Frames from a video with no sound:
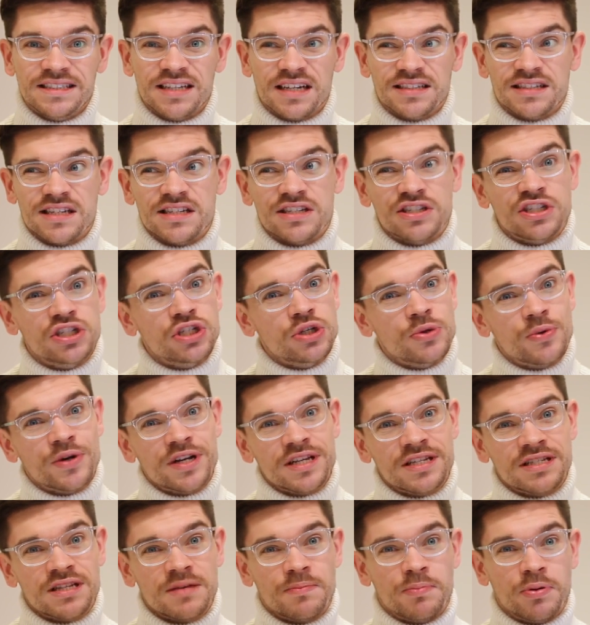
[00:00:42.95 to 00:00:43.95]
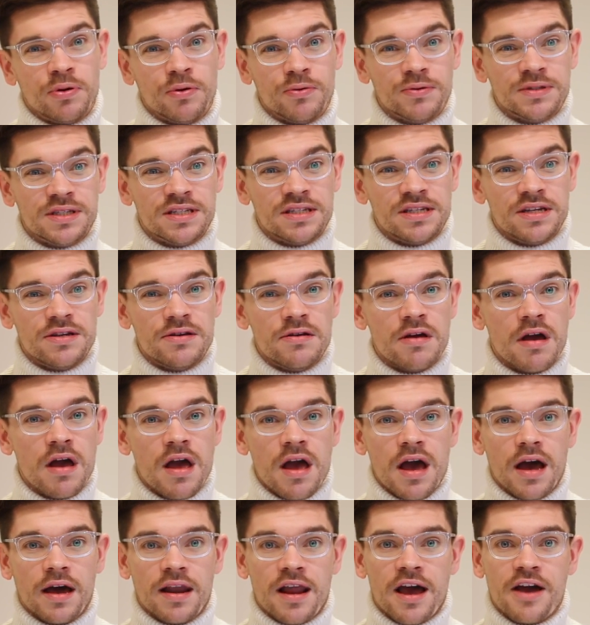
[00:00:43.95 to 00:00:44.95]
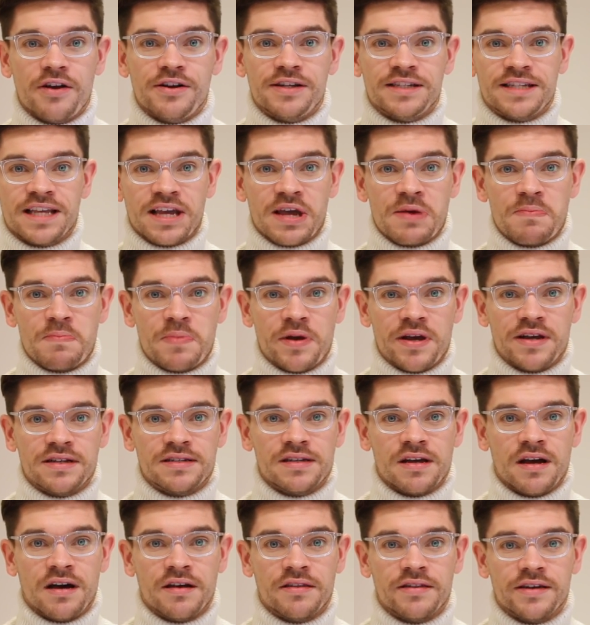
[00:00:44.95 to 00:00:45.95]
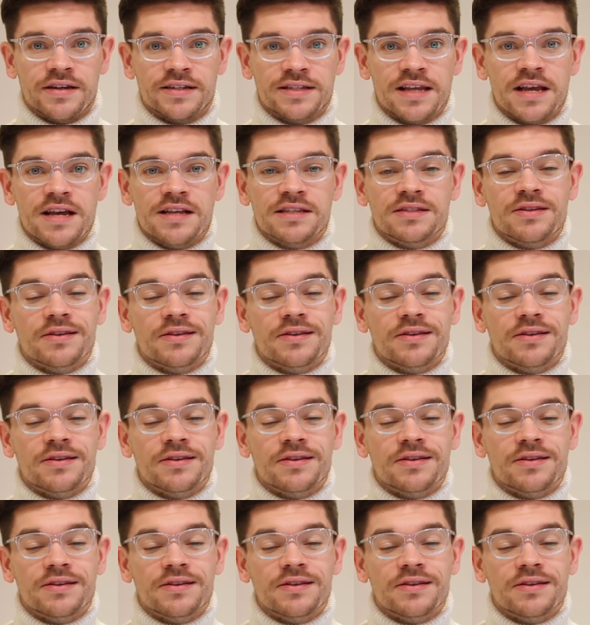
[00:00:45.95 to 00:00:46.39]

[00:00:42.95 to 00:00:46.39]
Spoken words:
Does it do what it's supposed to? And how does it compare to others?